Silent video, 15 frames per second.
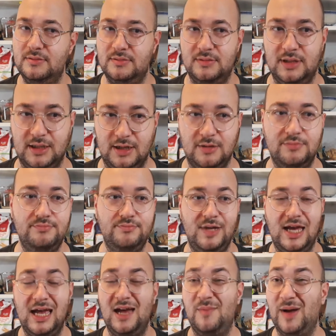you know,
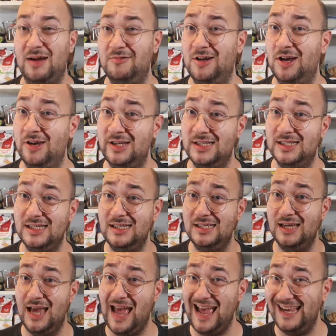hit about
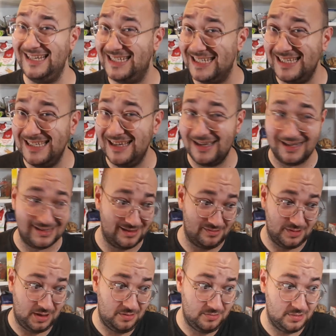90 80? I
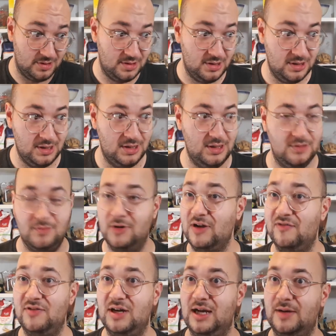don't know.
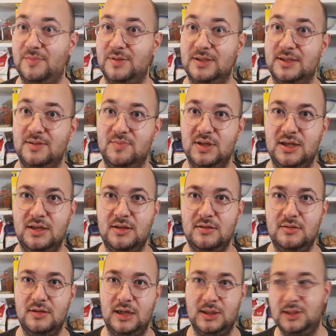Whatever it happens to be
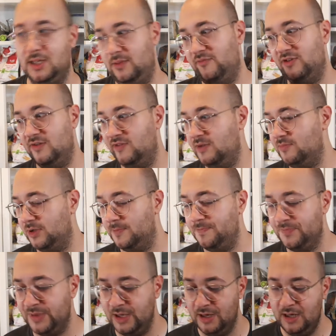in time for November.
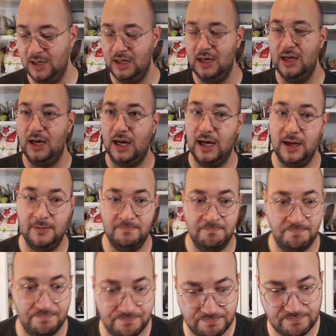
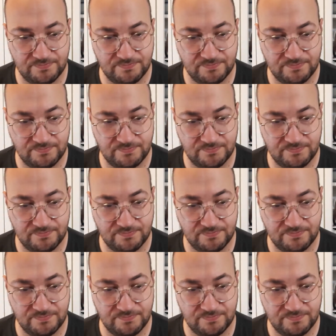A